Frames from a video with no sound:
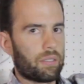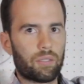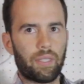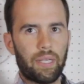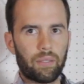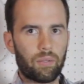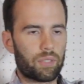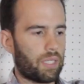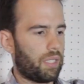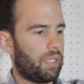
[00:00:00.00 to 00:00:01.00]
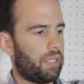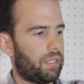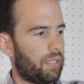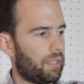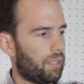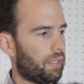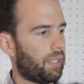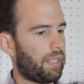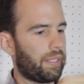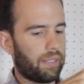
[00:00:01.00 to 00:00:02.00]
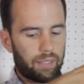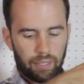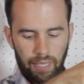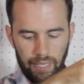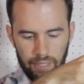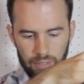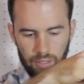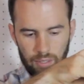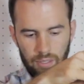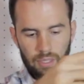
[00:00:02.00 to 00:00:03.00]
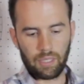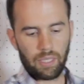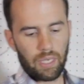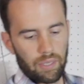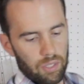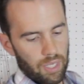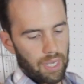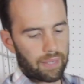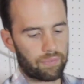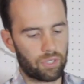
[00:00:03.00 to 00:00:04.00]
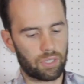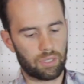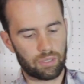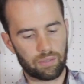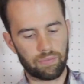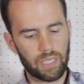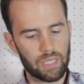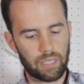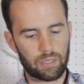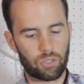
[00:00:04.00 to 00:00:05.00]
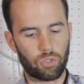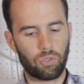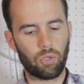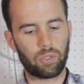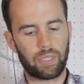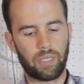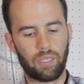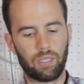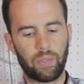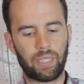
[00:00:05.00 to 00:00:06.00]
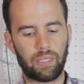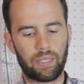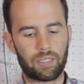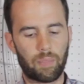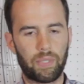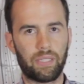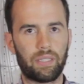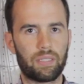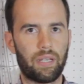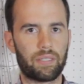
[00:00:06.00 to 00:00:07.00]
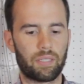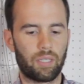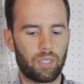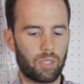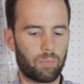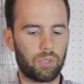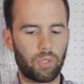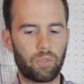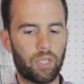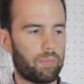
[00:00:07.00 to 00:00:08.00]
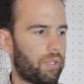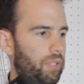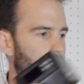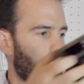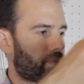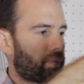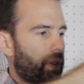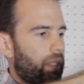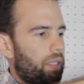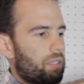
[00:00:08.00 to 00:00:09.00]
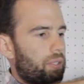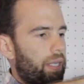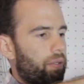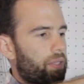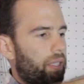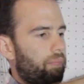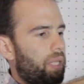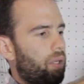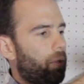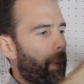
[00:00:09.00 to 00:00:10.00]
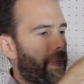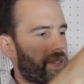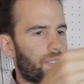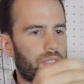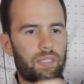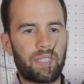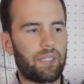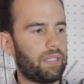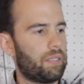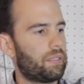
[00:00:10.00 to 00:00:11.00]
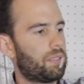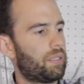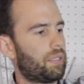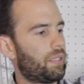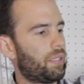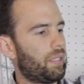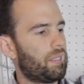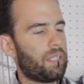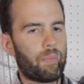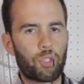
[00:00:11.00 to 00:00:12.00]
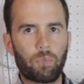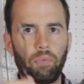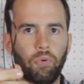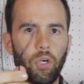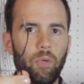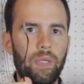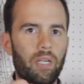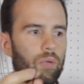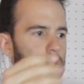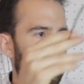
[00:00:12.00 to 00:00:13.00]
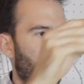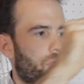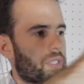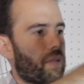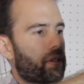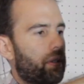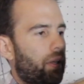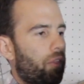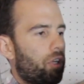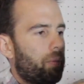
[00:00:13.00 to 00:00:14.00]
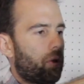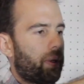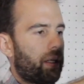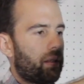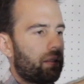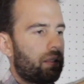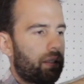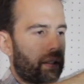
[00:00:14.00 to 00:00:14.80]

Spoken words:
So that goes on like that, and then you have your very nice controller here, and when it lights up you get these nice blue numbers. So that goes on the middle. This is the temperature probe here, which of course goes into the thermo well.